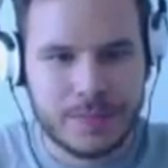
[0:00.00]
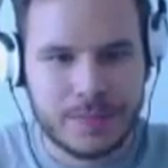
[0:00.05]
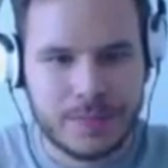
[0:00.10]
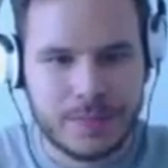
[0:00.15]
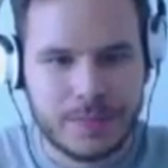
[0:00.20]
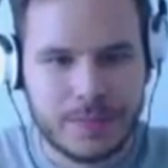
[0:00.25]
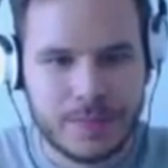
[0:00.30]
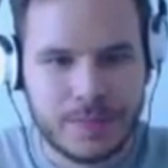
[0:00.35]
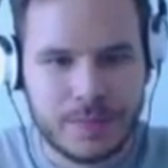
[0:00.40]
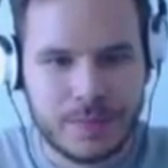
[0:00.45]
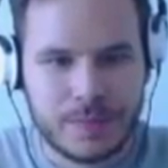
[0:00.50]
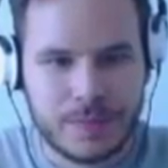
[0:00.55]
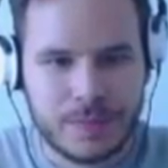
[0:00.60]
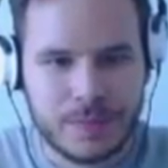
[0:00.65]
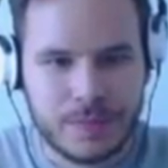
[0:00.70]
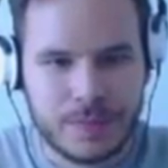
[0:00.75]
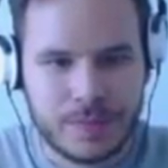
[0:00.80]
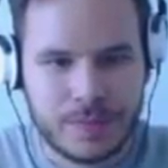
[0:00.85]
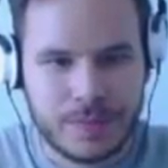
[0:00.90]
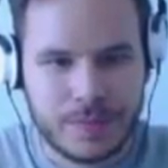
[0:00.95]

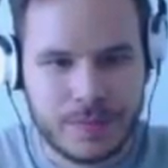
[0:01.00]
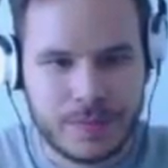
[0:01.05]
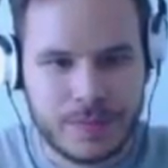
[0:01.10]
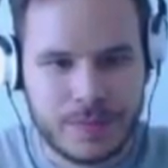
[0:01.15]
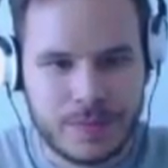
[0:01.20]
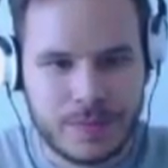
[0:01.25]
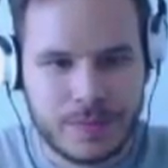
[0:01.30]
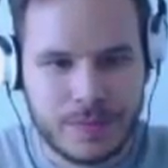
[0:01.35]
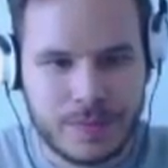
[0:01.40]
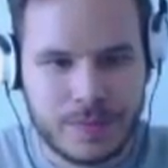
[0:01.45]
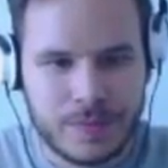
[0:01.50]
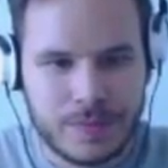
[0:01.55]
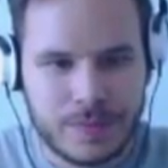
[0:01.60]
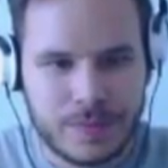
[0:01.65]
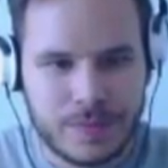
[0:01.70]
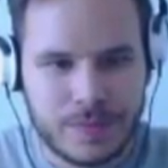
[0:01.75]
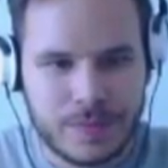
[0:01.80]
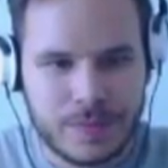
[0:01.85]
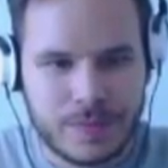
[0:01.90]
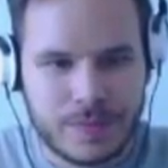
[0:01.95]
Nothing is said.